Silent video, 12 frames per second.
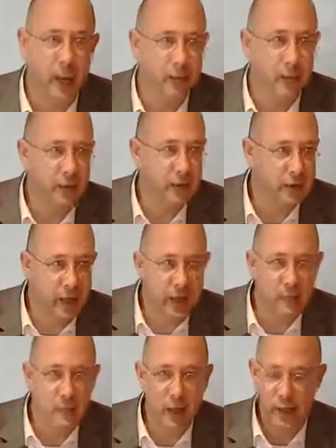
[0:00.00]
I'm not
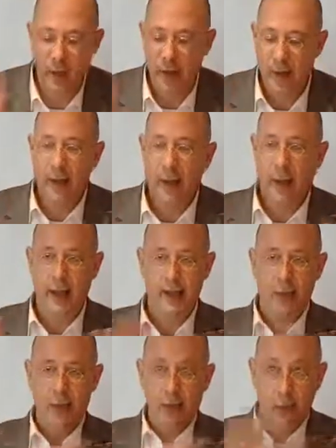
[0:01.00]
claiming
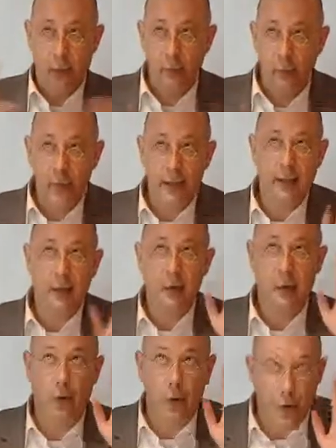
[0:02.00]

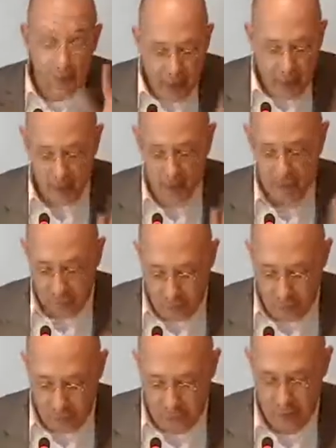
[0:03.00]
encyclopedic objective
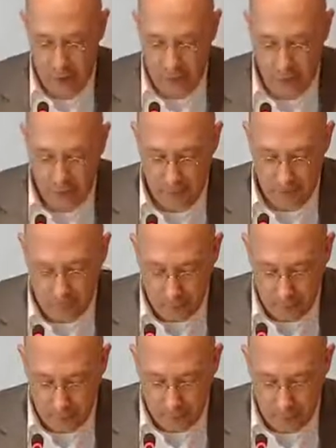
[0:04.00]
knowledge, but
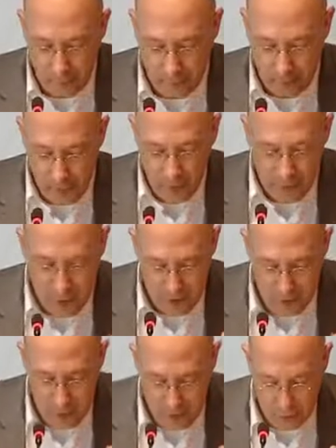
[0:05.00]
I want to
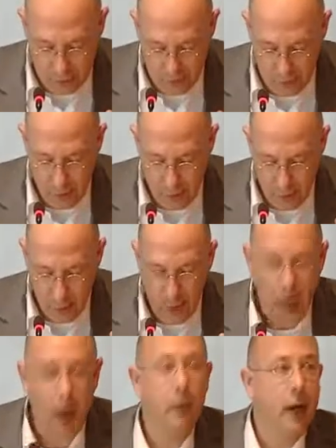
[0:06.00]
explain to you
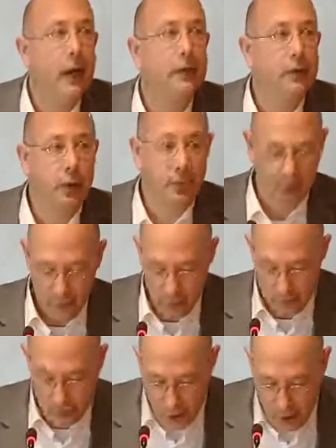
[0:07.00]
how I got
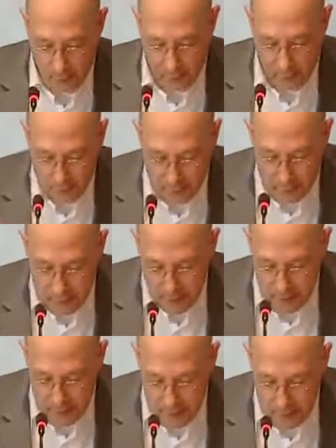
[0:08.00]
to know it, what it
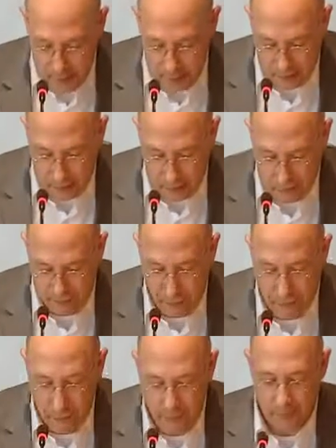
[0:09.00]
means
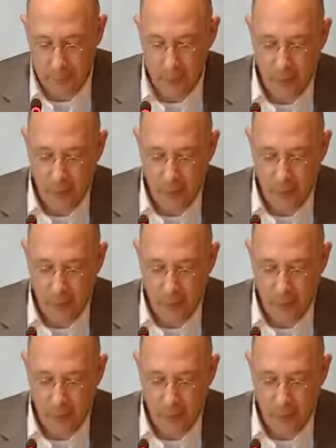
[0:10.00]
for me.